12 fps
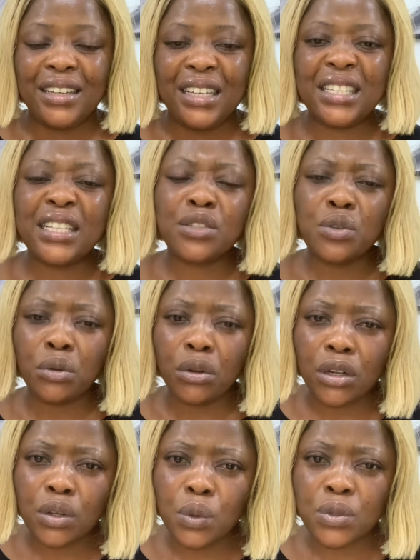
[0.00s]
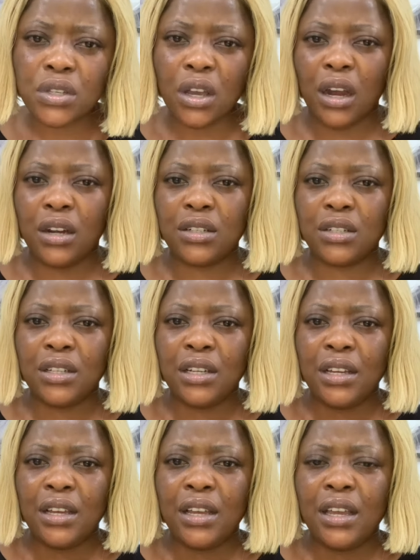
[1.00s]
He says, do not lose heart.
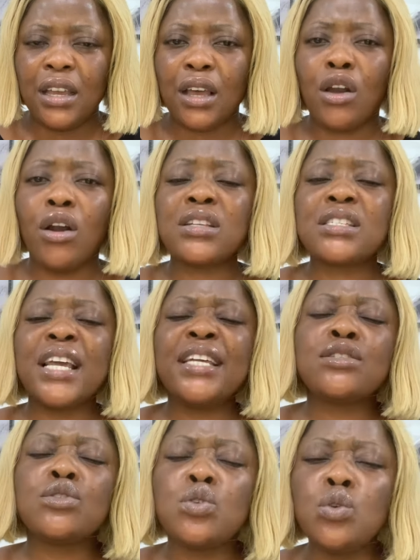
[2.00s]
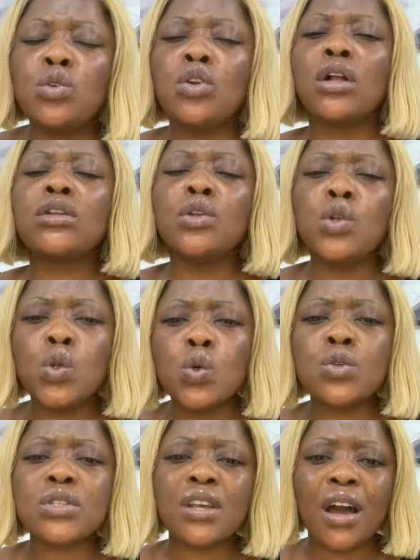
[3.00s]
God says, do not
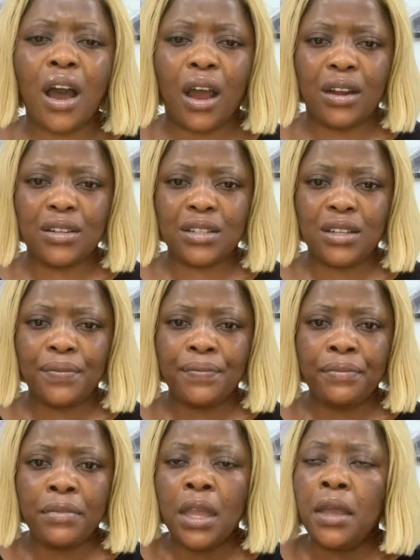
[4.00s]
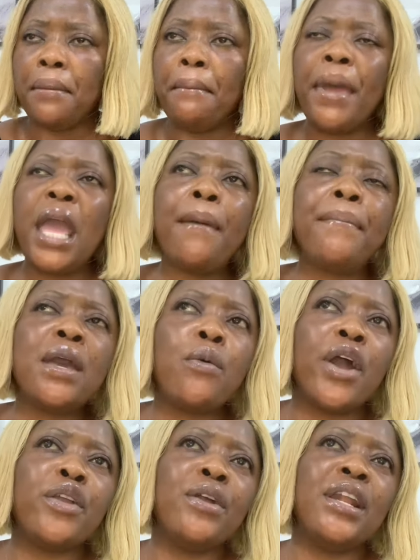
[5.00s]
lose heart. Maybe
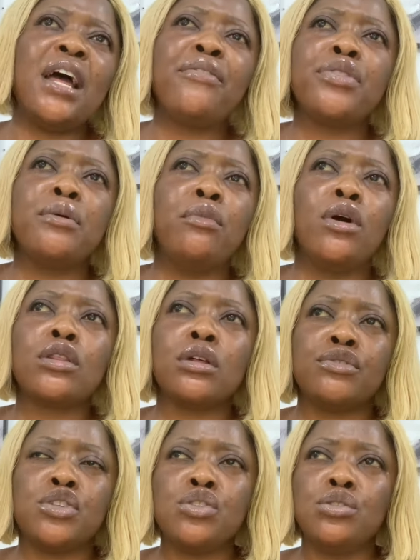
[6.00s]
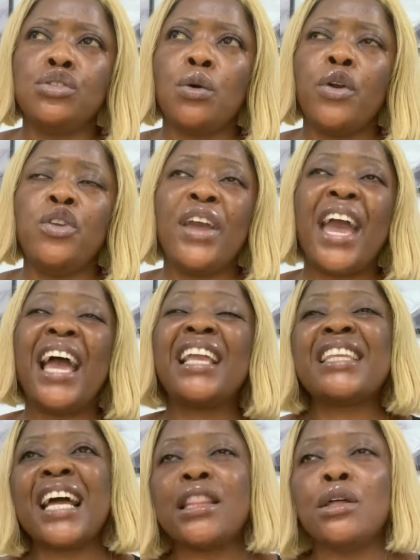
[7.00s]
when you left the month of June, or when you
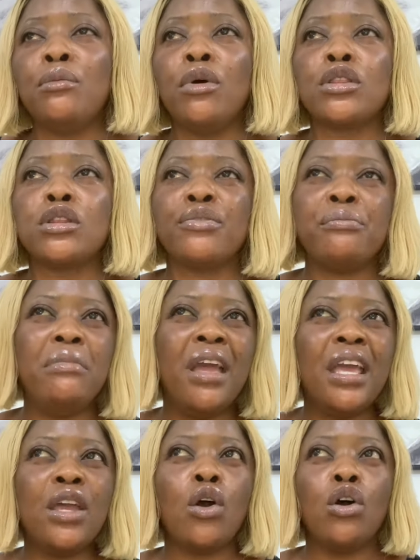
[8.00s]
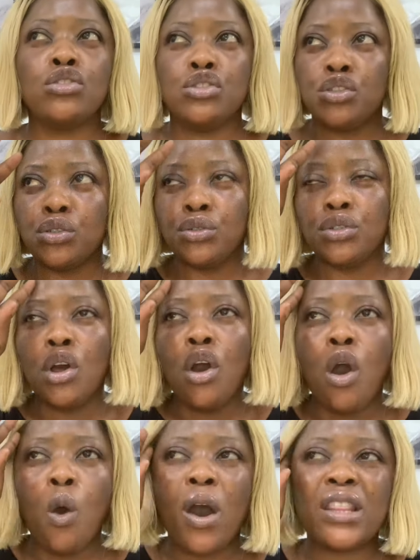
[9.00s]
enter the month of May or June,
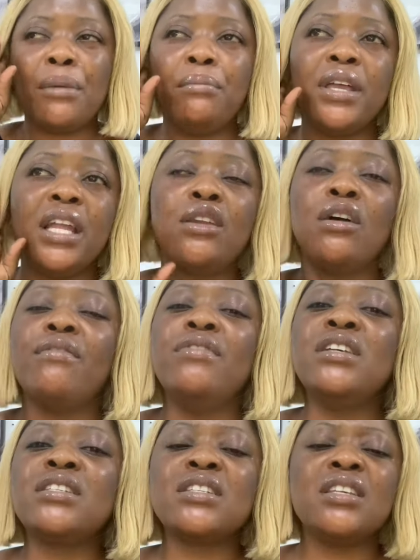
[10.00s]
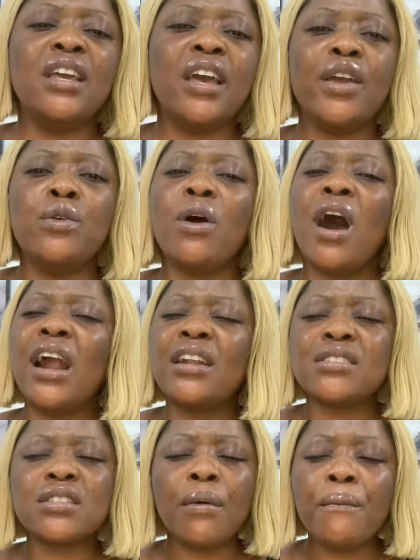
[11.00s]
or at the beginning of this year, you had
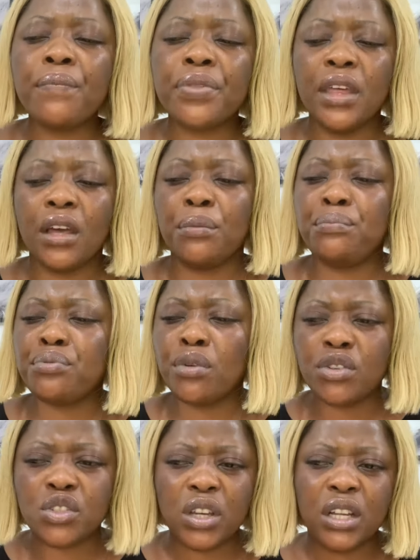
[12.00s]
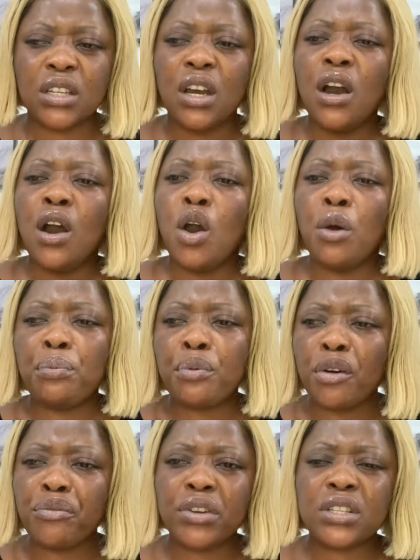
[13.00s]
something, a project, a
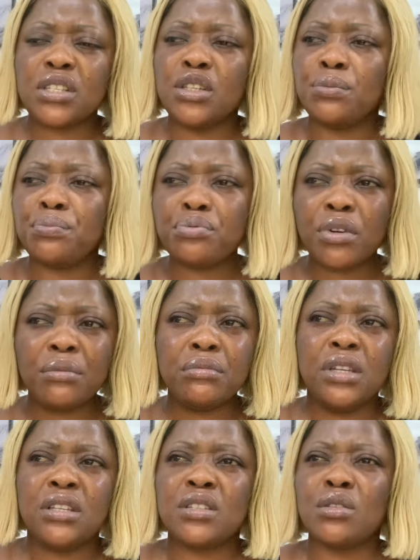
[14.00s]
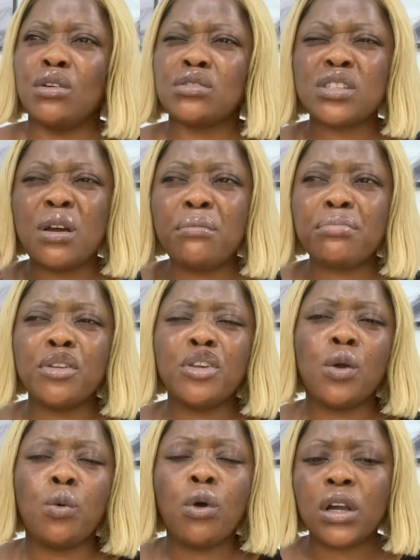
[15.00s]
prophecy, a promise, or something
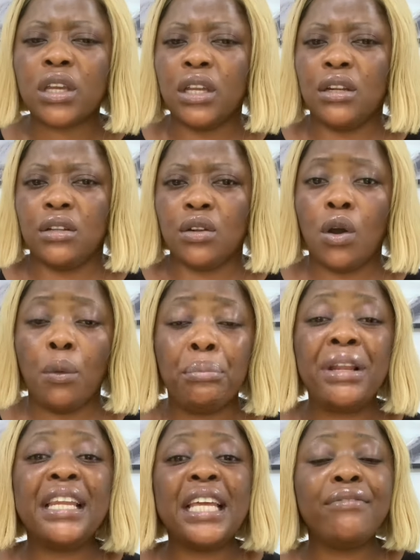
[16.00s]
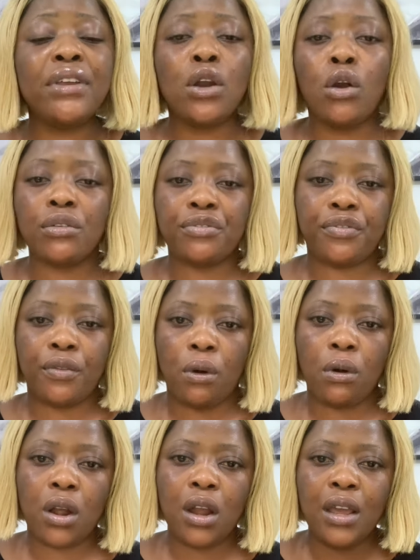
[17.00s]
you're working on or believing God
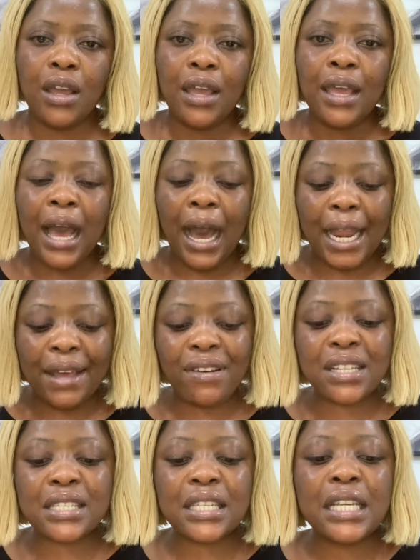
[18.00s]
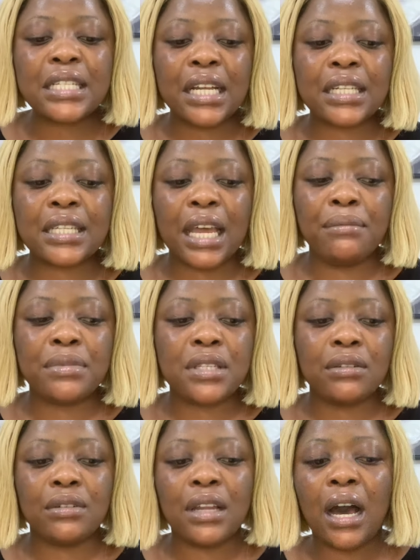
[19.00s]
for. And ever since that time
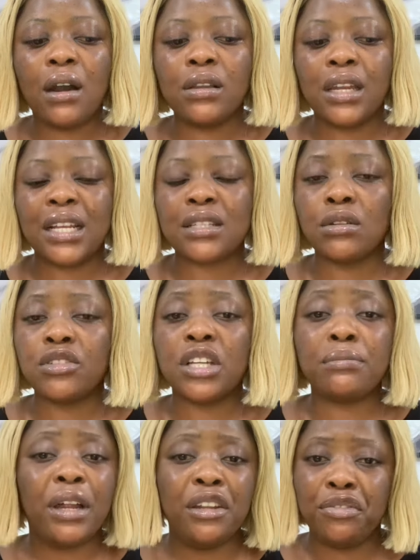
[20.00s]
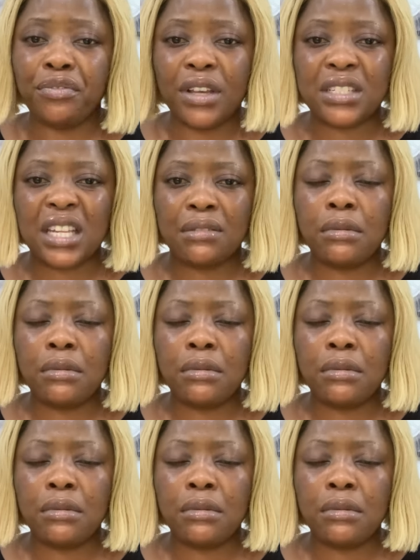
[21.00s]
till now, it has not yet manifested.